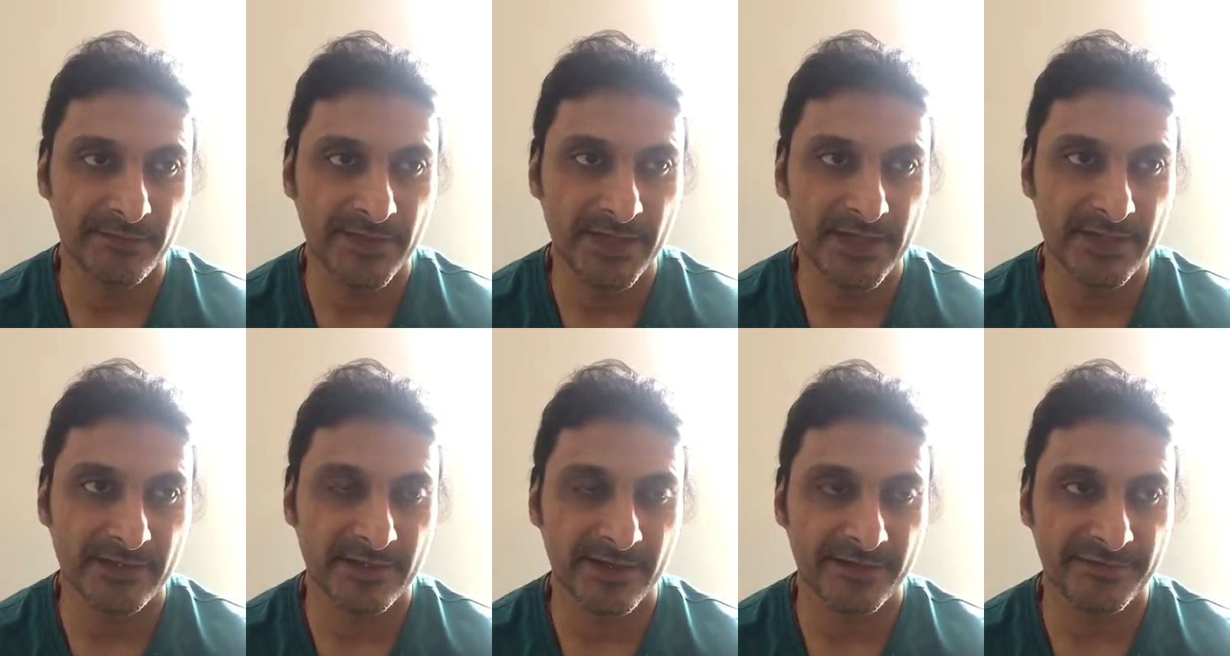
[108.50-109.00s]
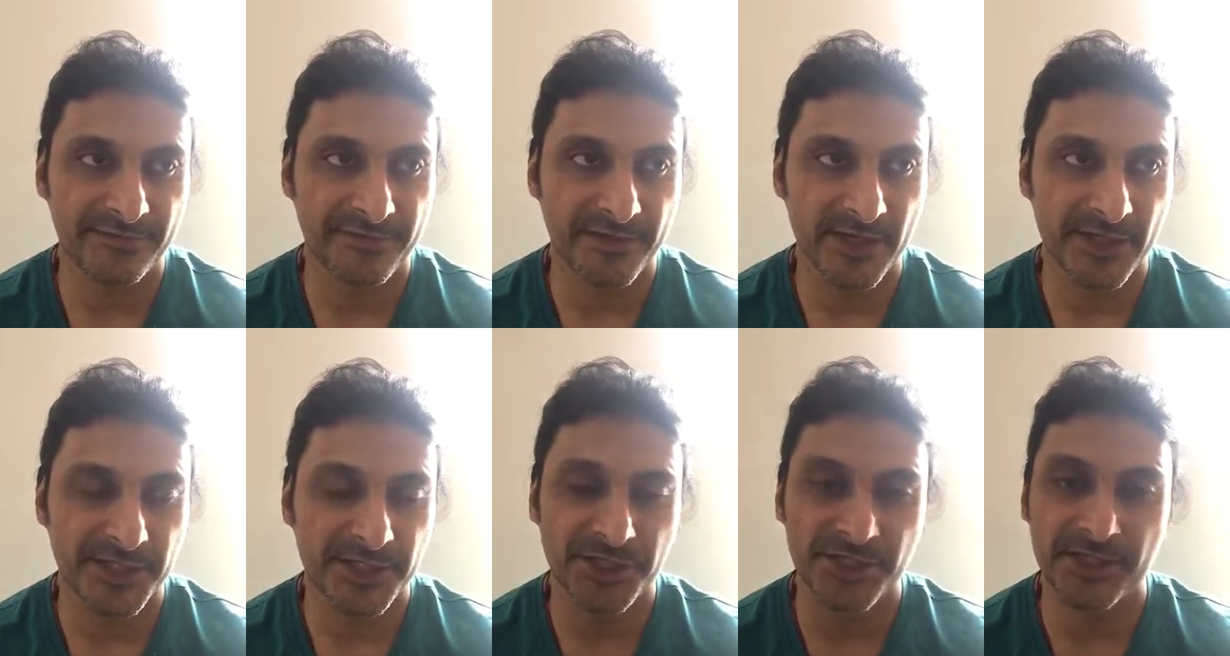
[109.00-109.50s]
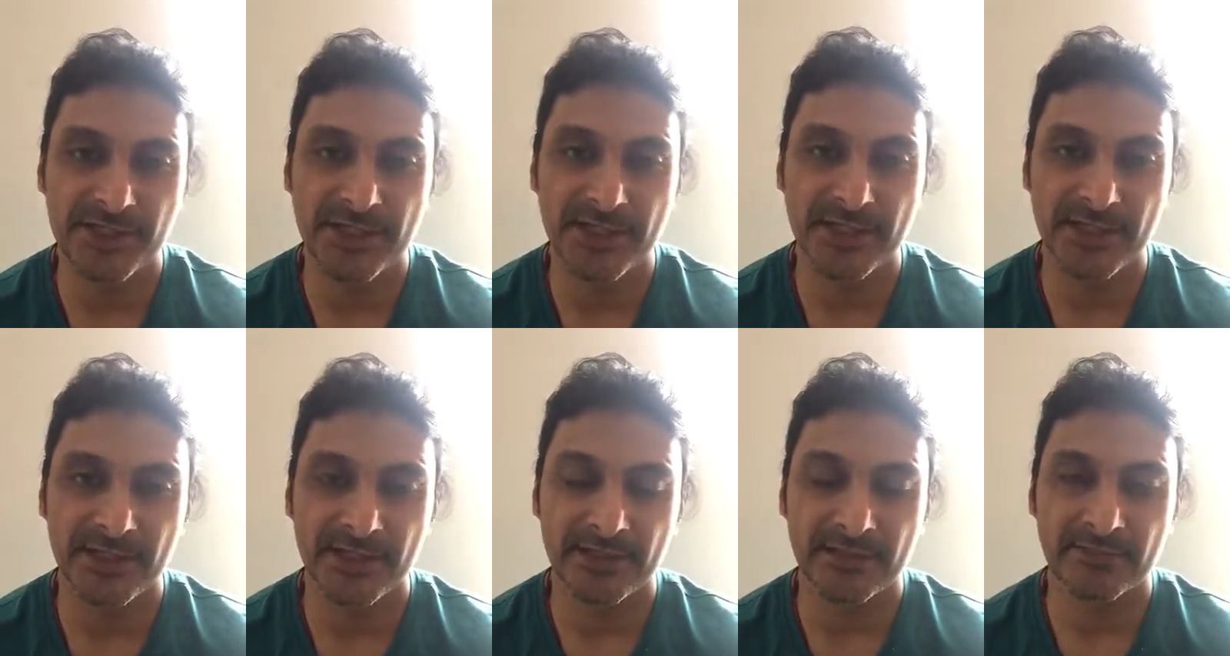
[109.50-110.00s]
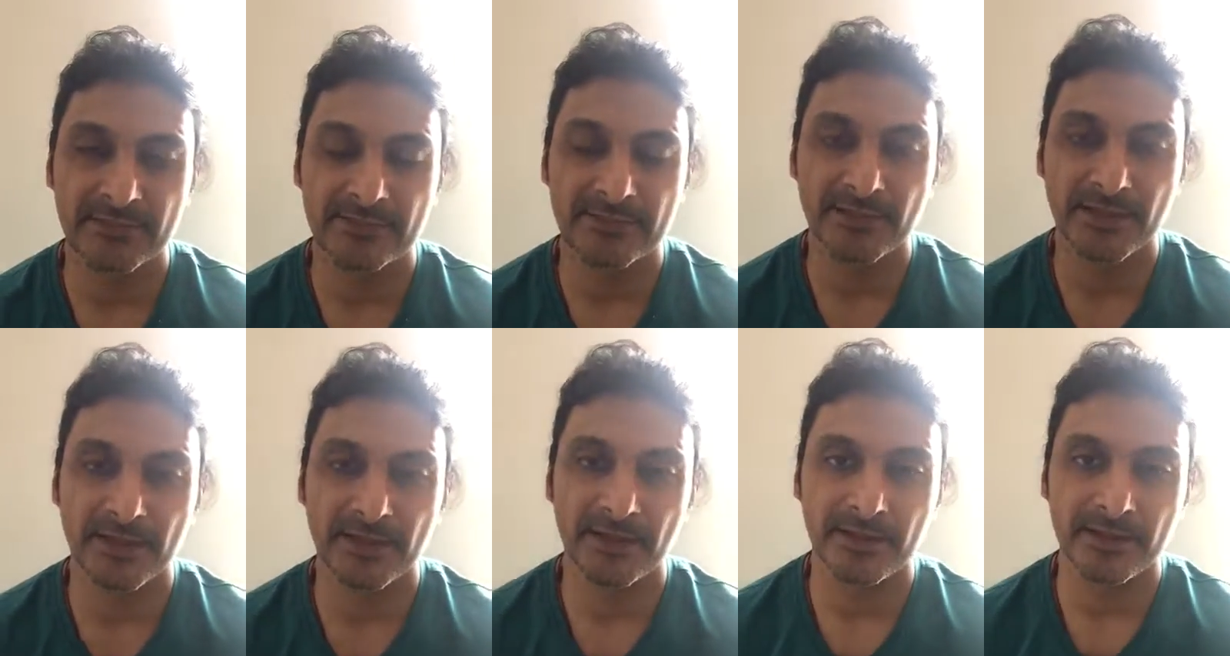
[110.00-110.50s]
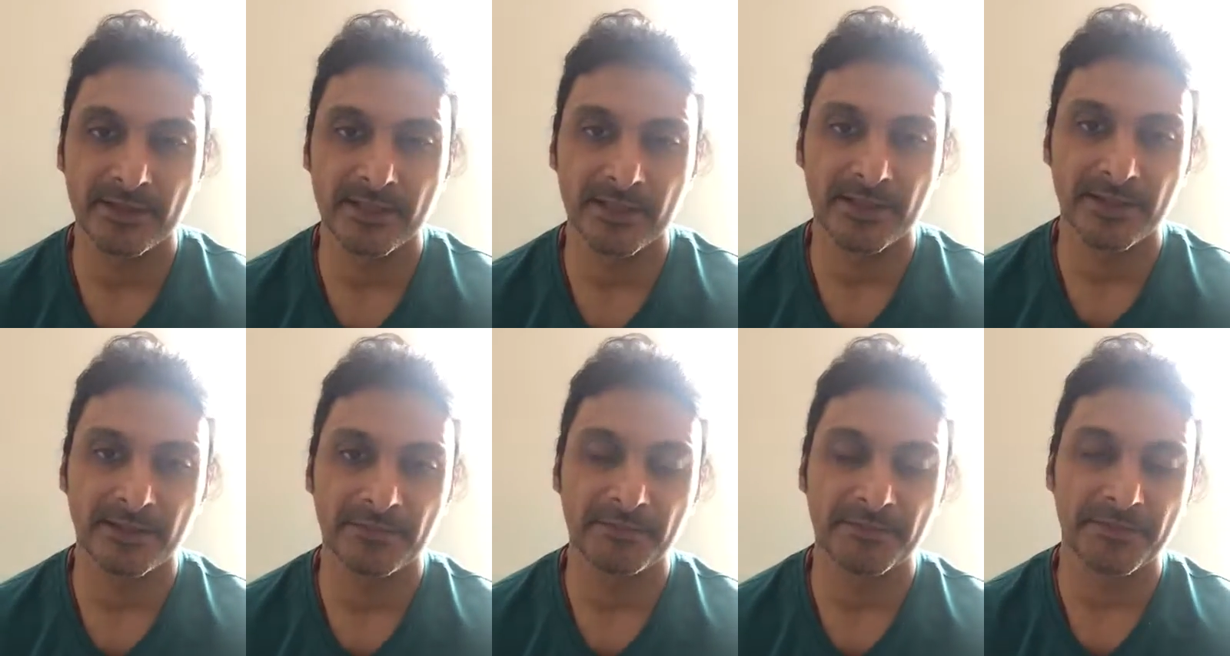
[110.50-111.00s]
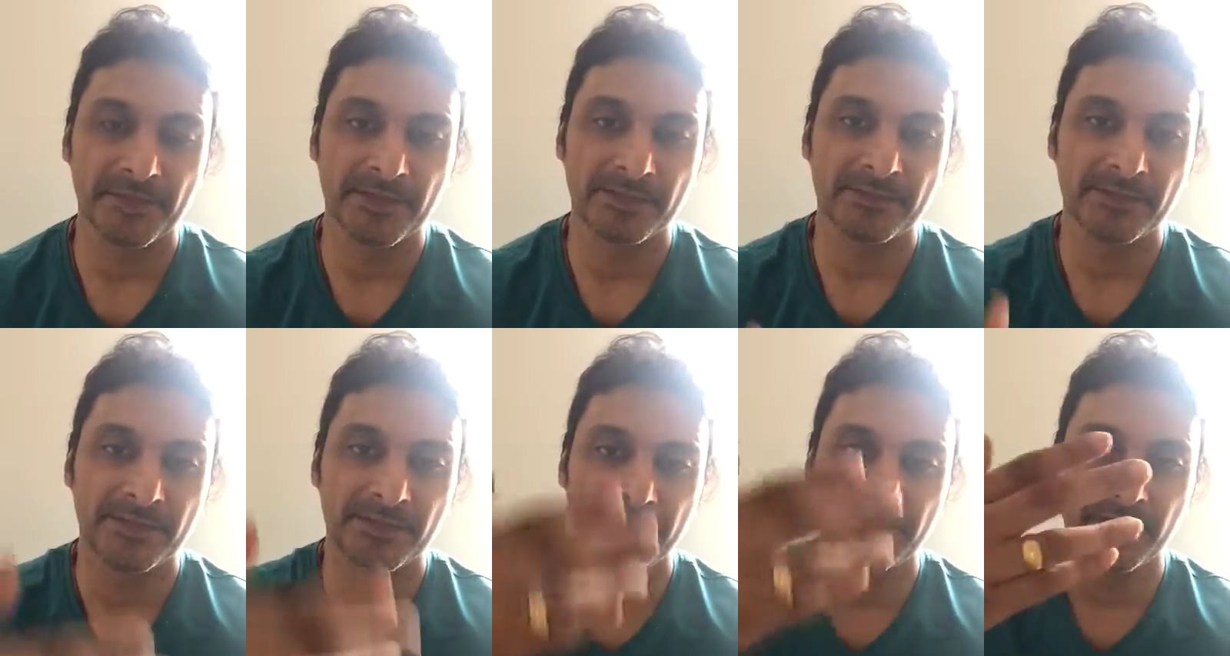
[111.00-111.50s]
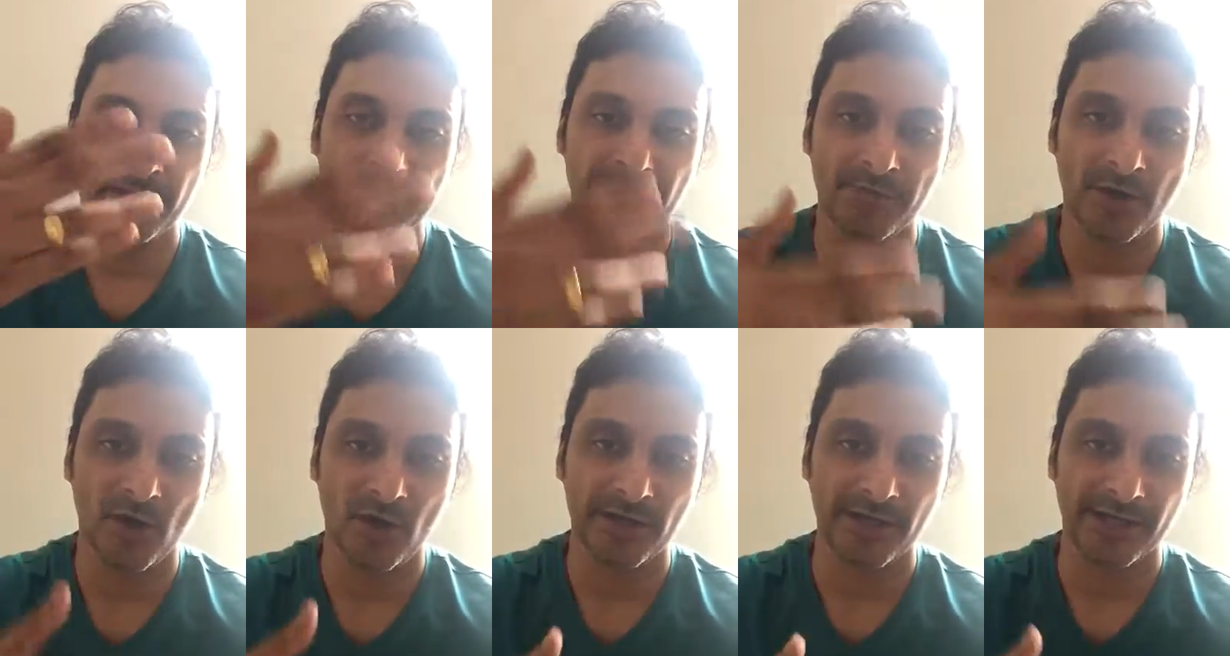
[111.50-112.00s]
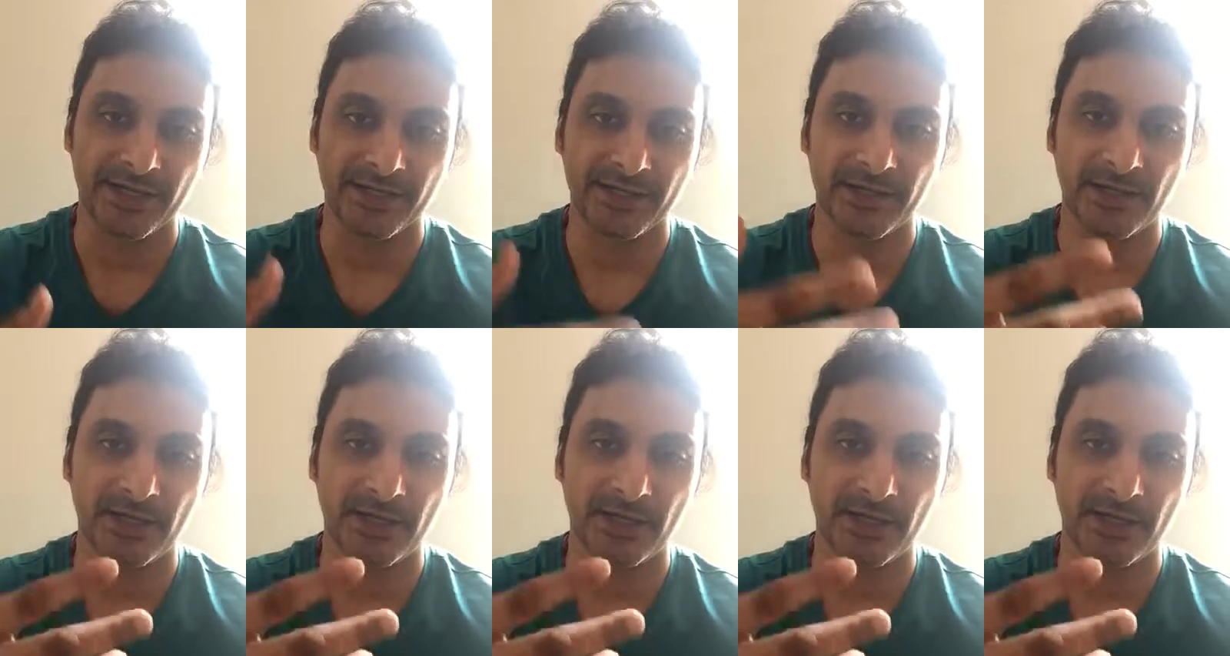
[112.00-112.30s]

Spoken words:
we refer to the body